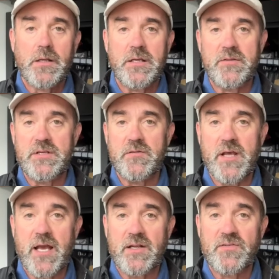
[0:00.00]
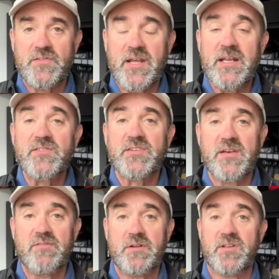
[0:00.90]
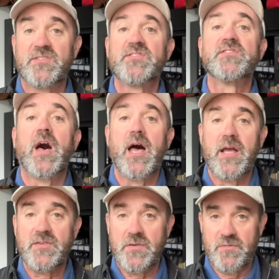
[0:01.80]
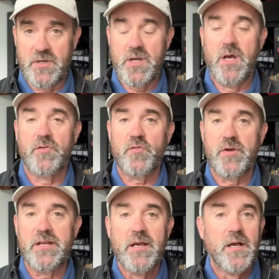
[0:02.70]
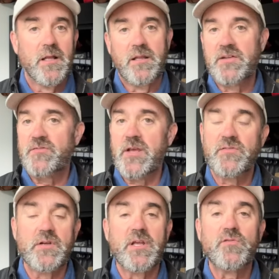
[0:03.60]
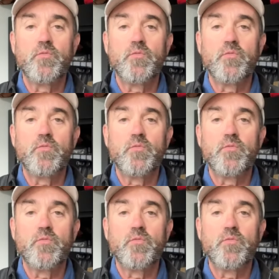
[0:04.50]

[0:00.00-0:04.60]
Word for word: in the United States, given the size of the country, let's face it, is